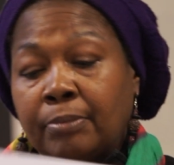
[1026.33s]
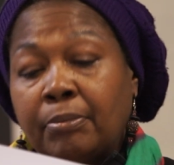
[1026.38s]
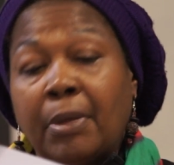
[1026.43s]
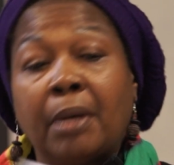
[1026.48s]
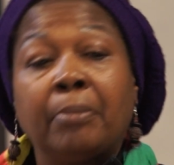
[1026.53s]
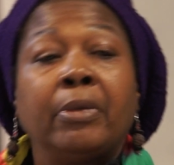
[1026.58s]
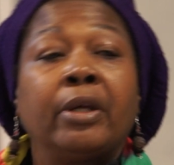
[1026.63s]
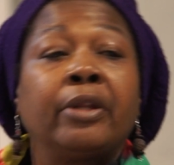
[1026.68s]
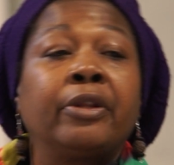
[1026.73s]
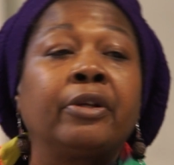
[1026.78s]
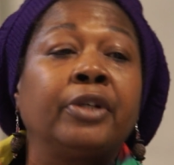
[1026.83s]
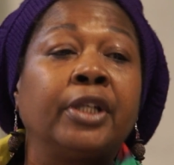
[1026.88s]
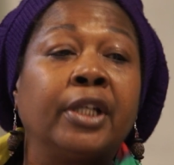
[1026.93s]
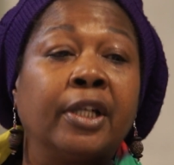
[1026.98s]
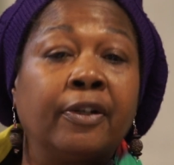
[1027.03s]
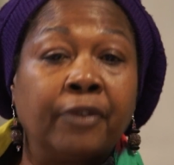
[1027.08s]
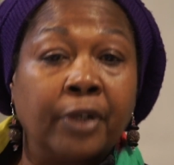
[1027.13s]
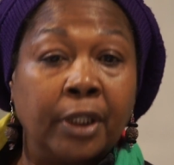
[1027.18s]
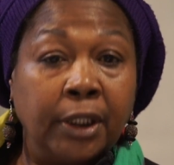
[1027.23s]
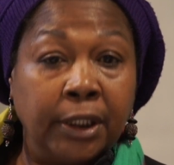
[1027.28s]
My mother
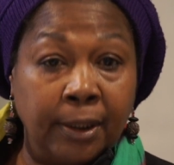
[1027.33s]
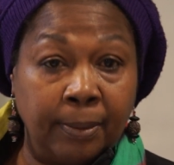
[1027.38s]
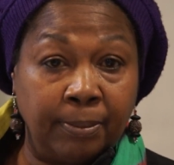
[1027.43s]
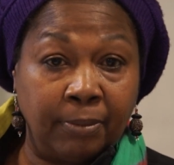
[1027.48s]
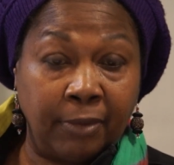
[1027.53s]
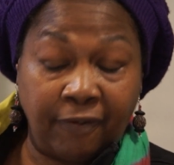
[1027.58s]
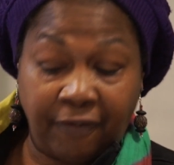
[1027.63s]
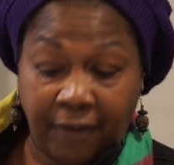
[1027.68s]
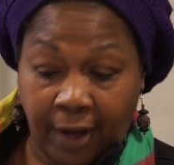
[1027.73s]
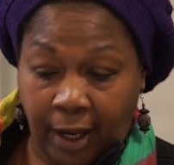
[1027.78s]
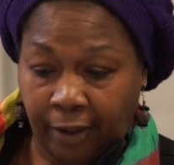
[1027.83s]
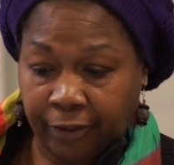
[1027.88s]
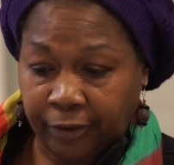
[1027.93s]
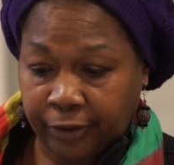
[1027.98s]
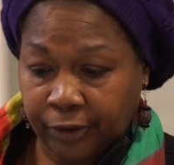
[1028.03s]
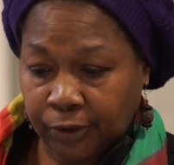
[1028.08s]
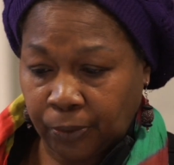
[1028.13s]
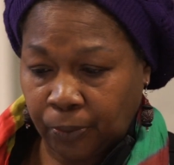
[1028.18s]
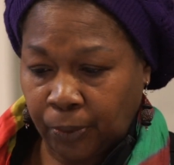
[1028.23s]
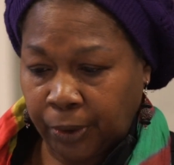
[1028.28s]
never clipped my
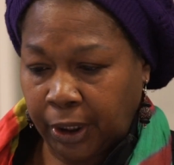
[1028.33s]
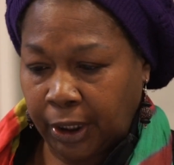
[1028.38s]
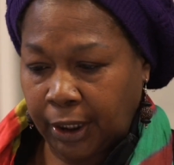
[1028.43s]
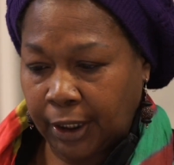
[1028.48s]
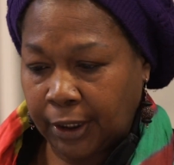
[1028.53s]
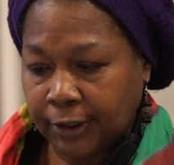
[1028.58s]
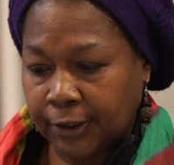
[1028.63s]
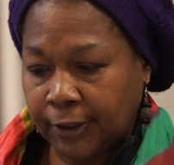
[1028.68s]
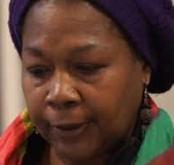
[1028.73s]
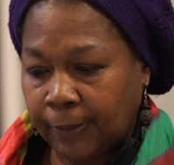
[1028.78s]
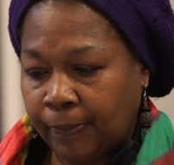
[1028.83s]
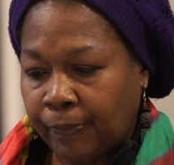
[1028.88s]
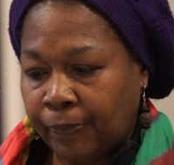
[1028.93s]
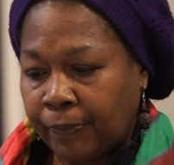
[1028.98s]
father's wings.